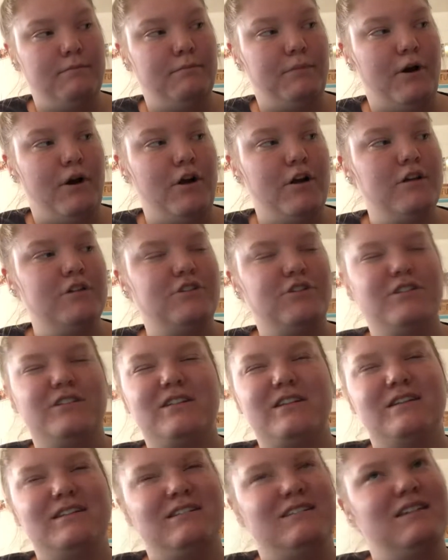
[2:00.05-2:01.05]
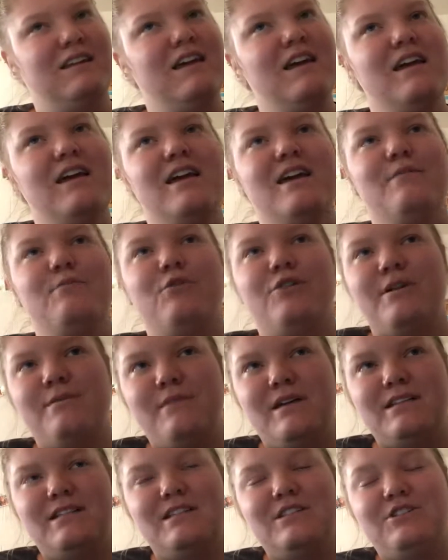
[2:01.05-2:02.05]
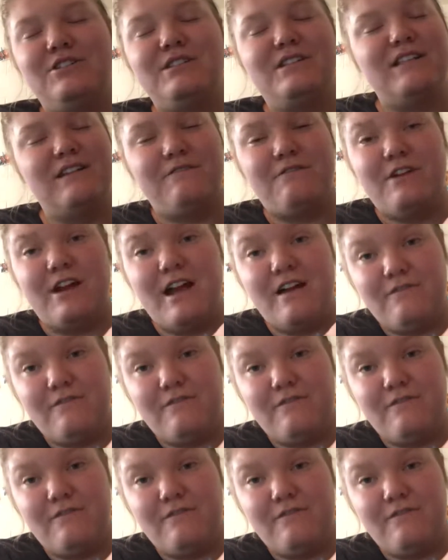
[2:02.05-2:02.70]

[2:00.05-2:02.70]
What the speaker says: part just because morning message is different